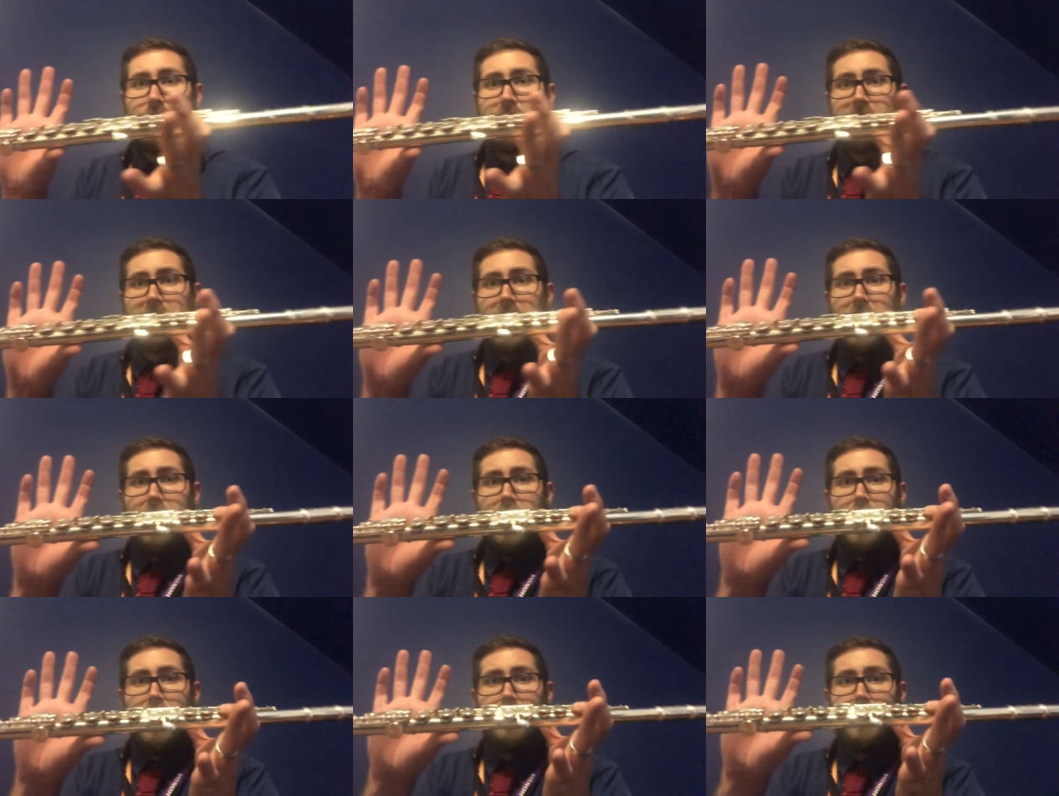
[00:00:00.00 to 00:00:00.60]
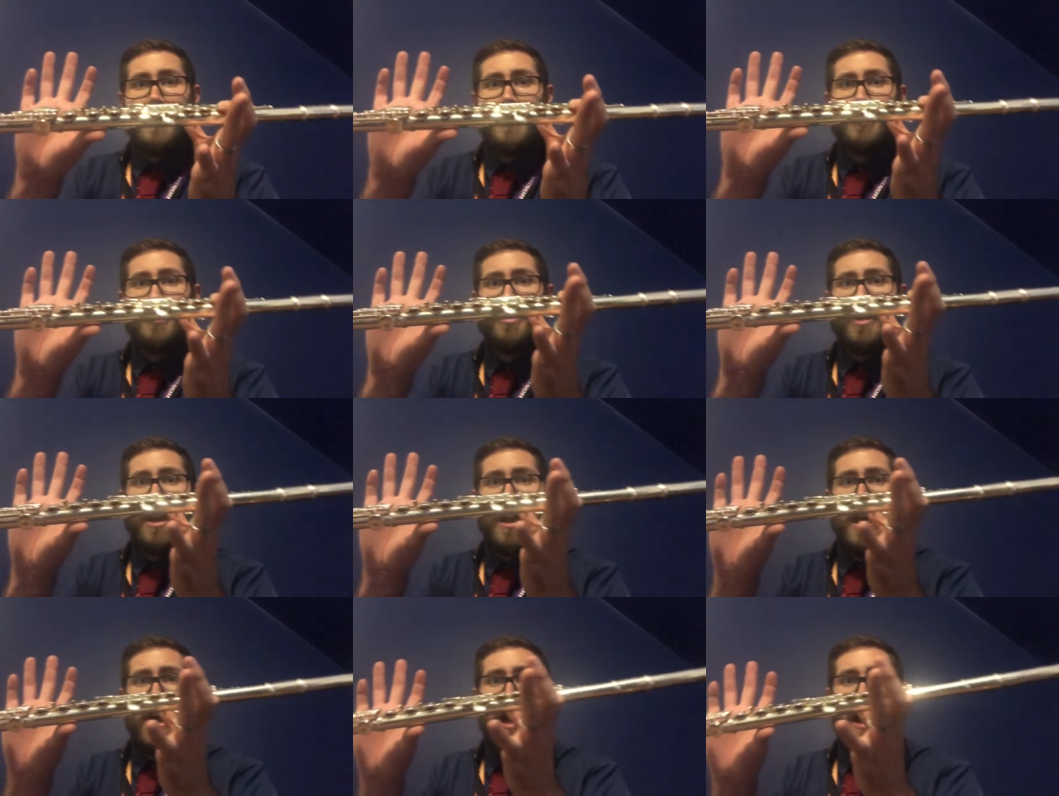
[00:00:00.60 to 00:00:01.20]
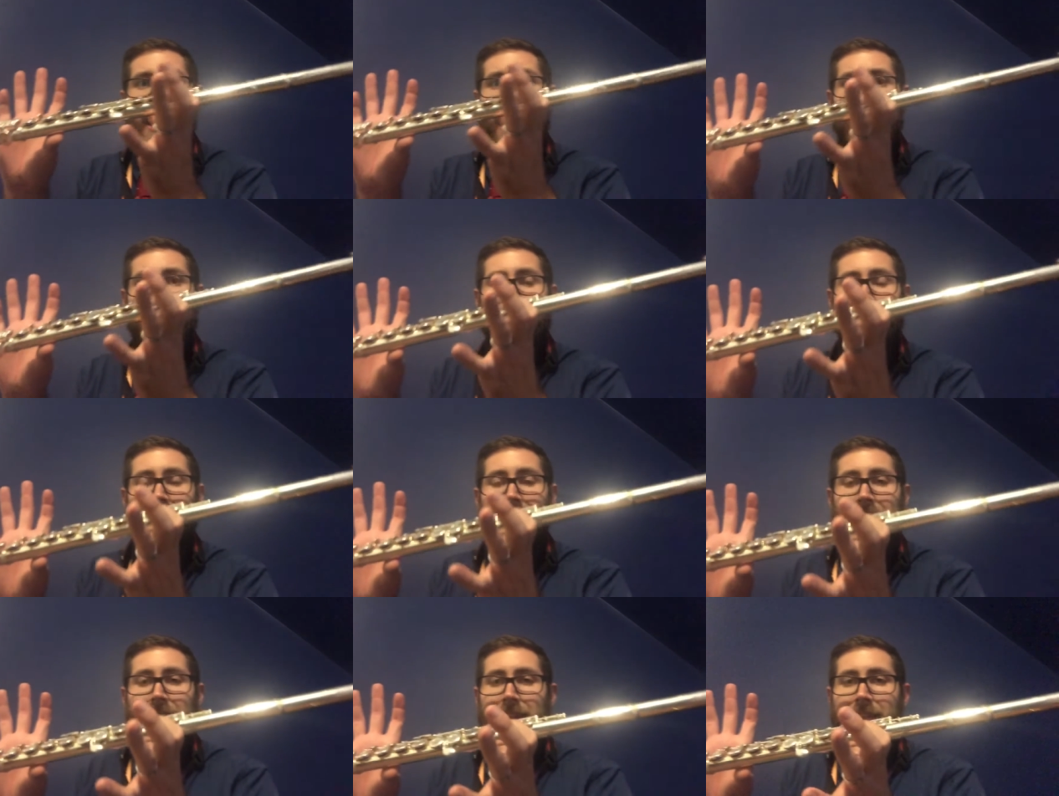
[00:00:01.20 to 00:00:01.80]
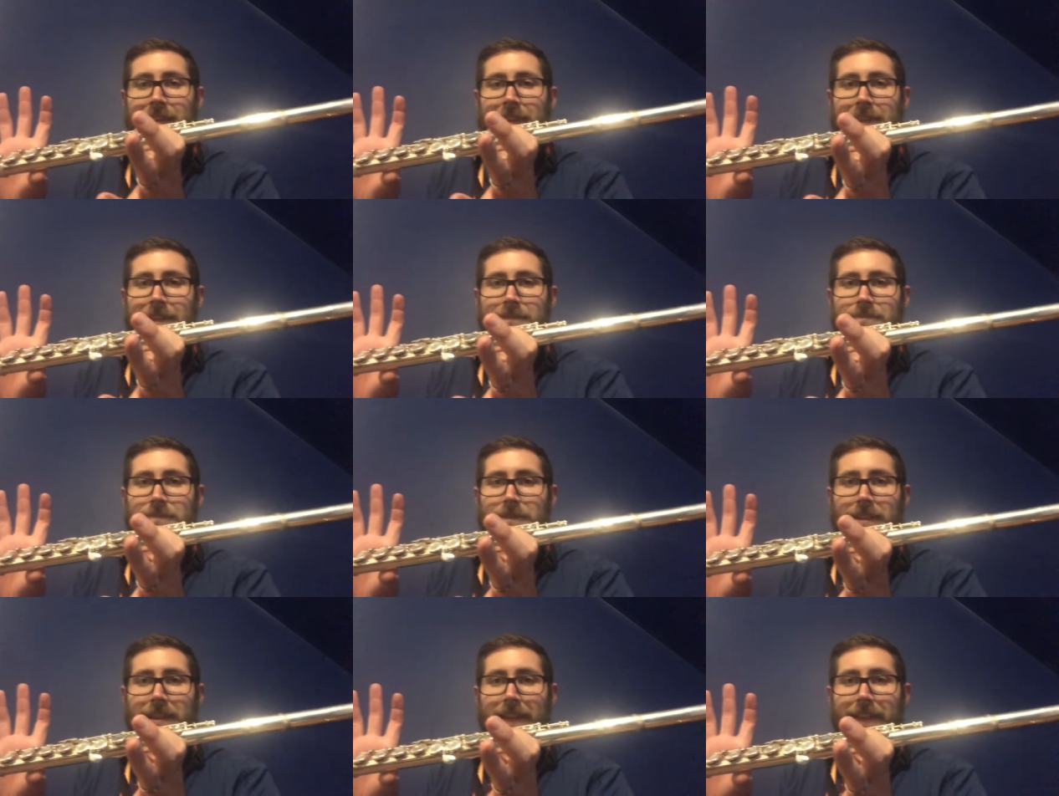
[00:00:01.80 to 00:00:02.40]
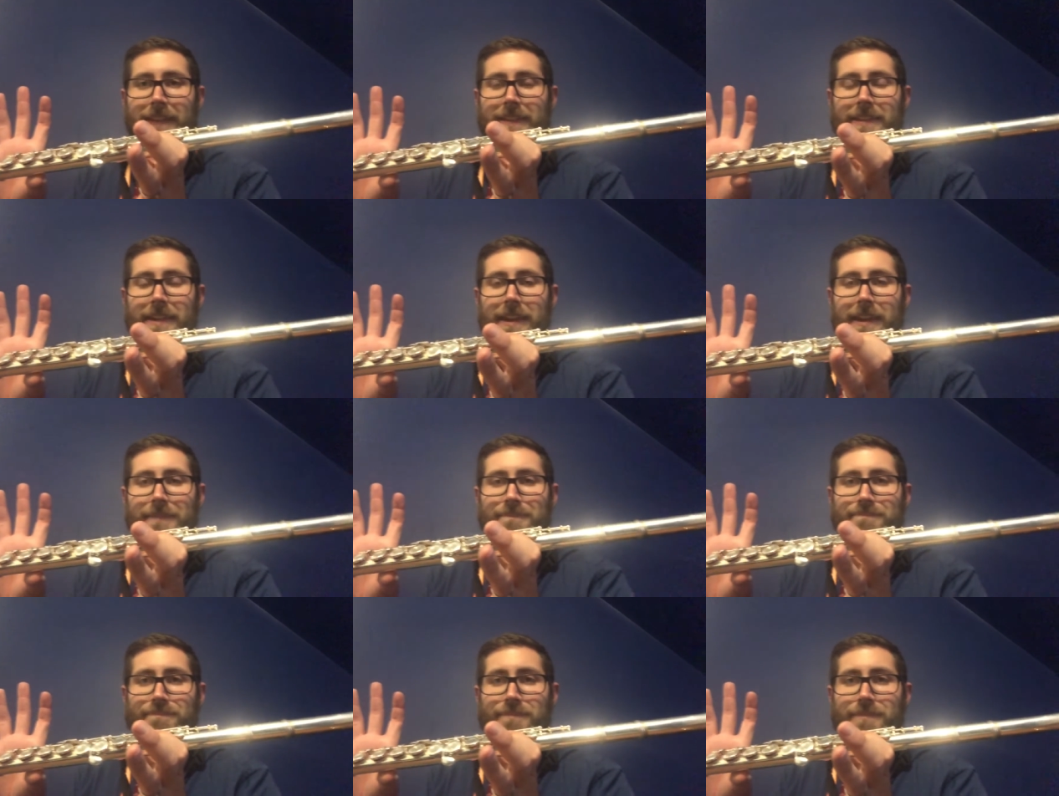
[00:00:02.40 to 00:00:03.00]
scary trick. It's not that scary.